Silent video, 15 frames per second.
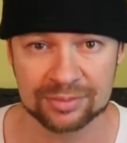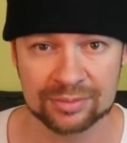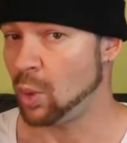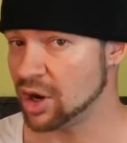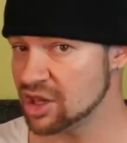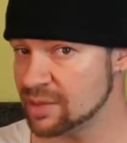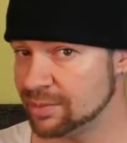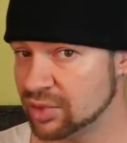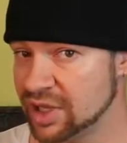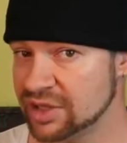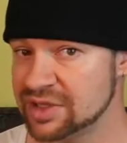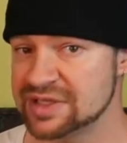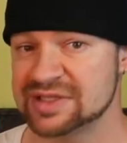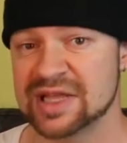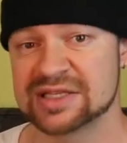One of the
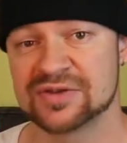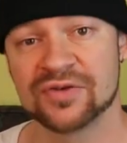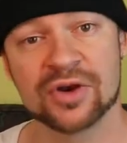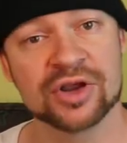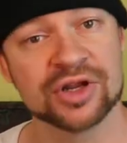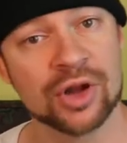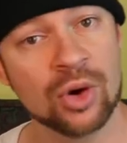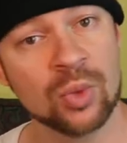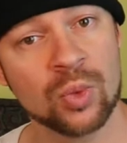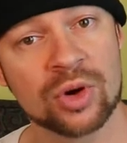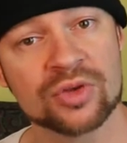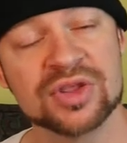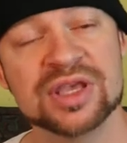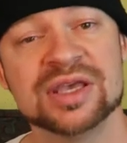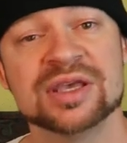playlists that's very
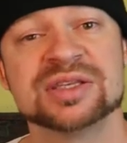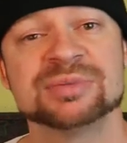noteworthy